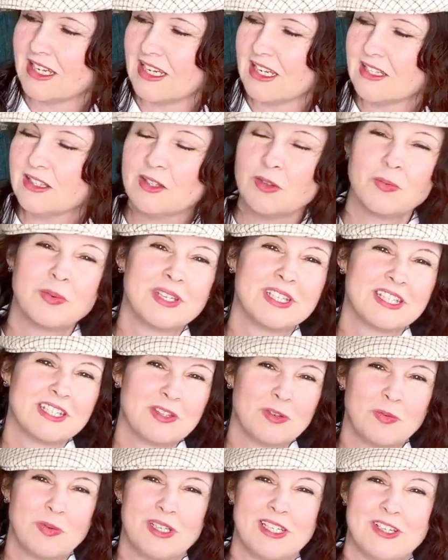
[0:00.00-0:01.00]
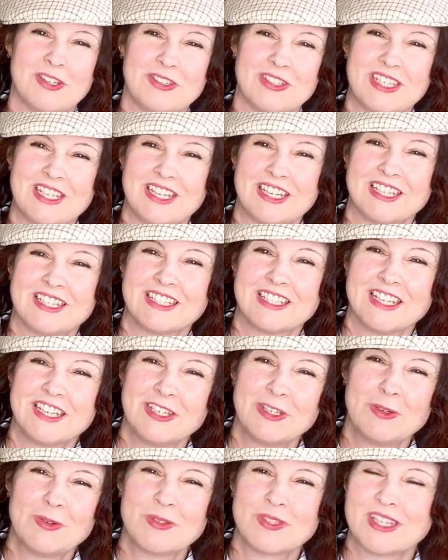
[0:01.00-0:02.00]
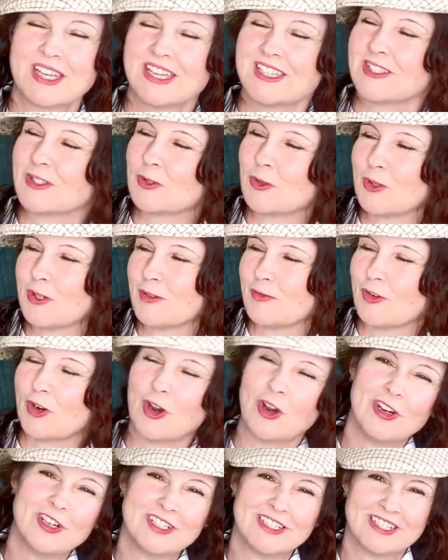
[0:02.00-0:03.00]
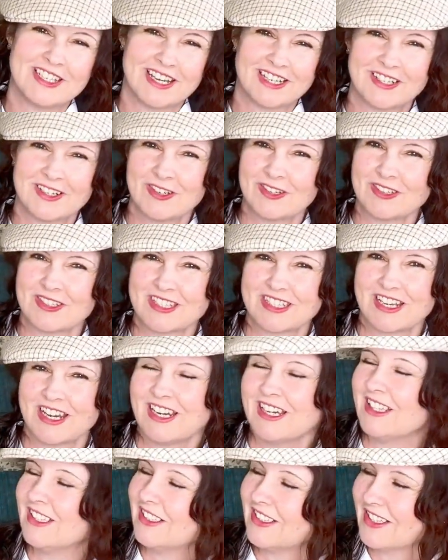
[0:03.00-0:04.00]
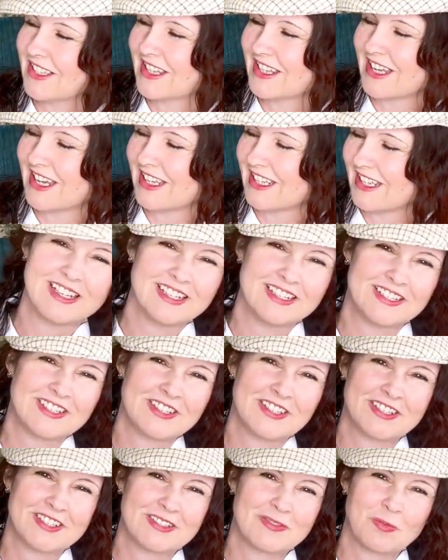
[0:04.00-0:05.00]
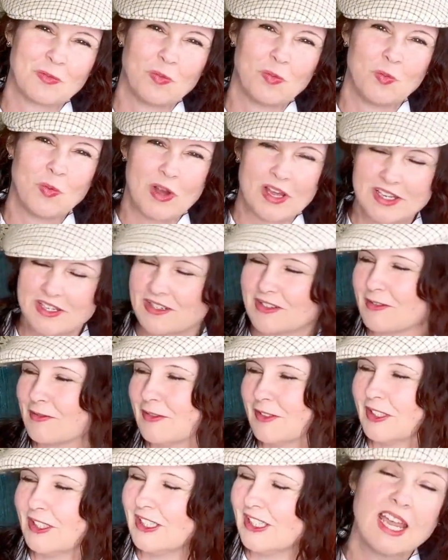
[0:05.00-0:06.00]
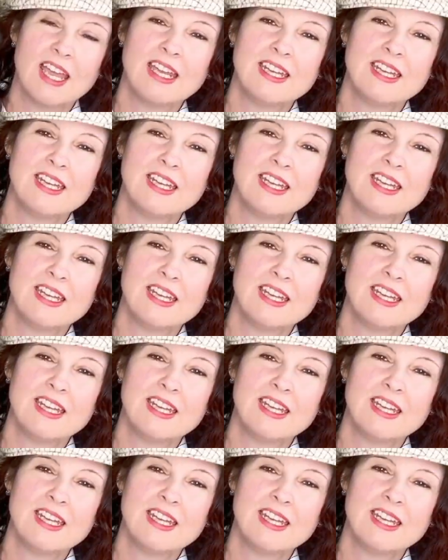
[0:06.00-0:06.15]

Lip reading: In The Wind in the Willows, he continues that sort of Art Deco style that is just wonderful.